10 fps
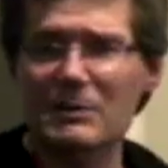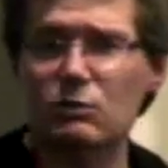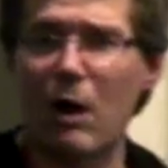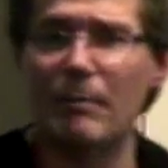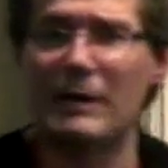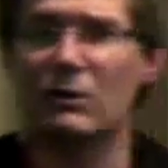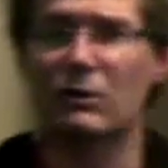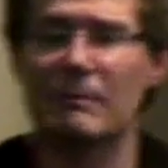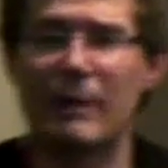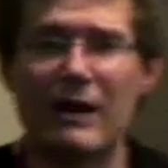ever going to be
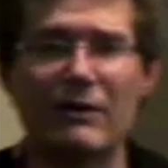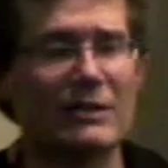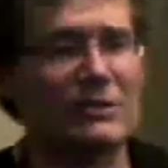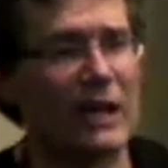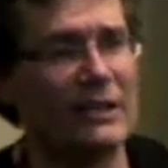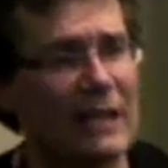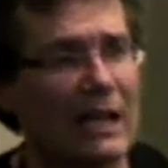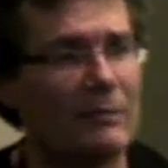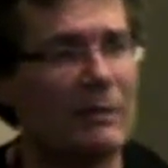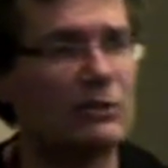swapping or comparing
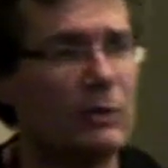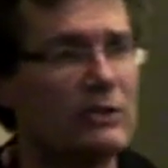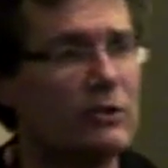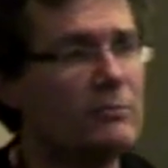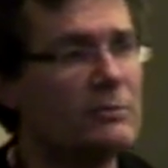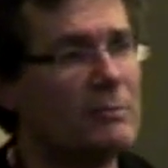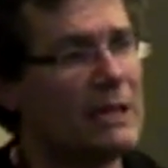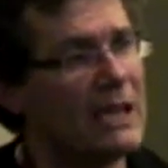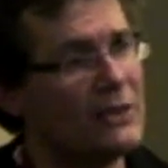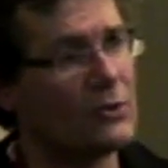adjacent elements, we're
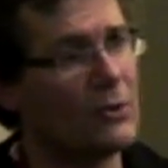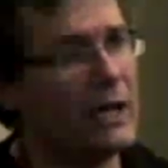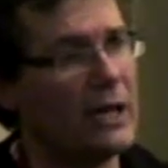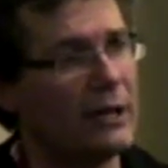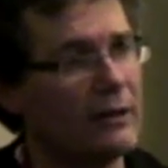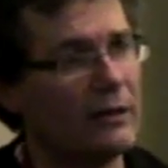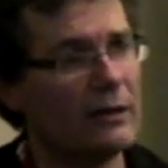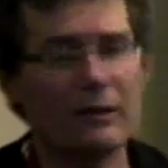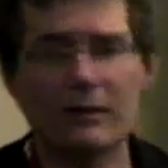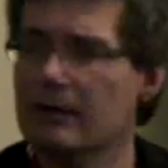doomed to be n squared.
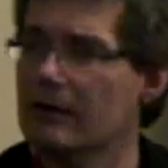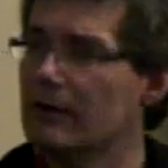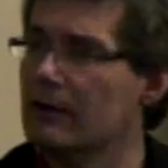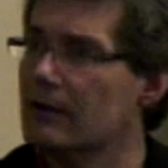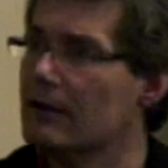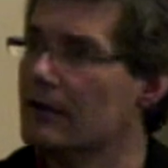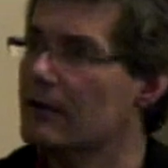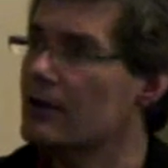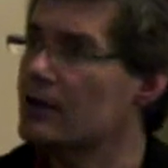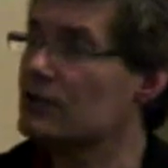
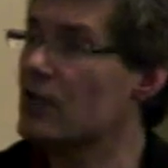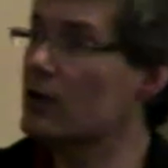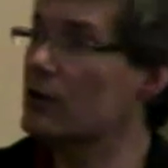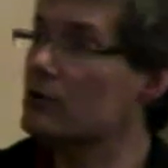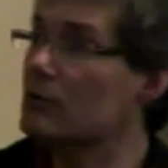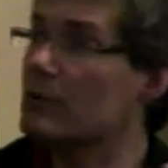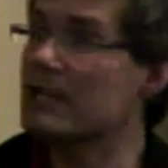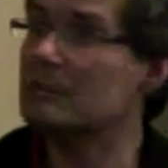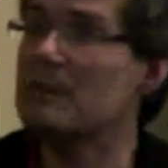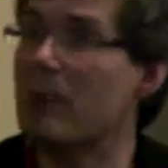
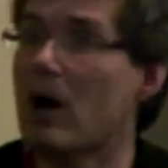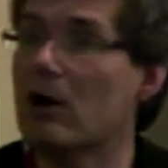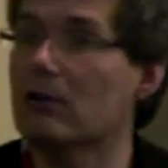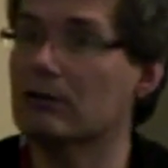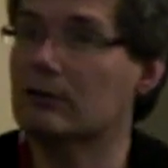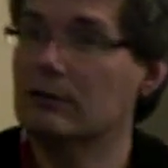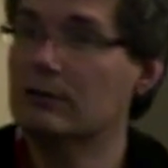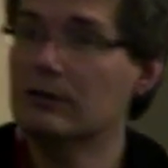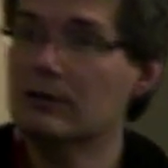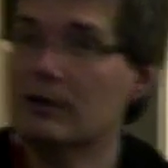So let's be
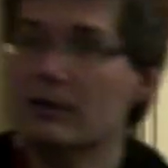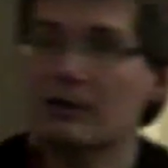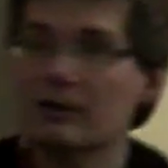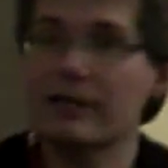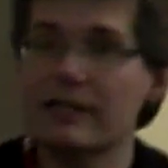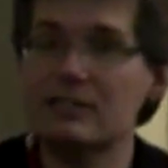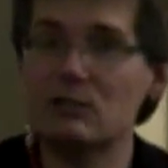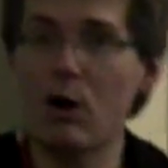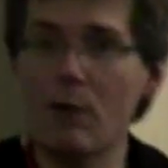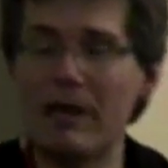bold.
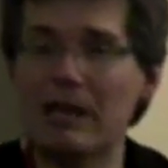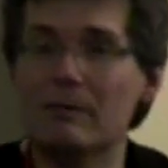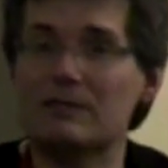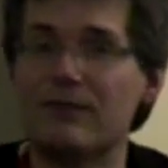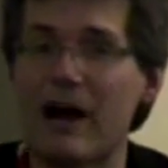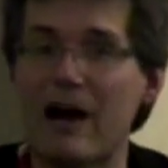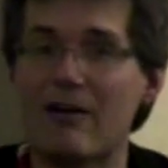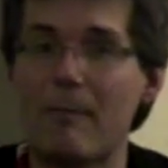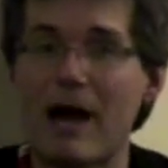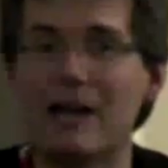Let's swap elements
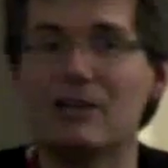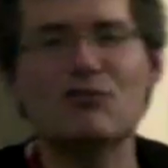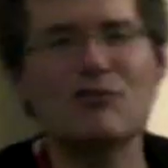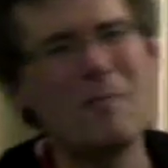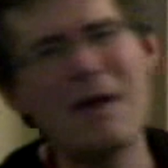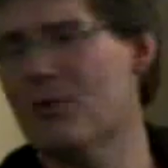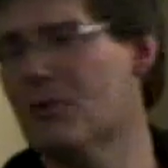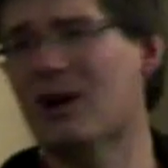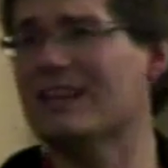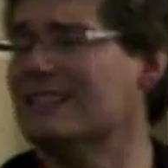far apart. Do you
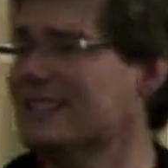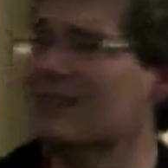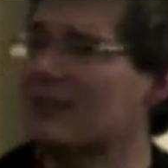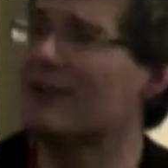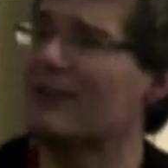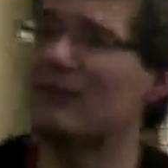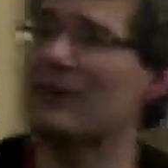remember what I did in the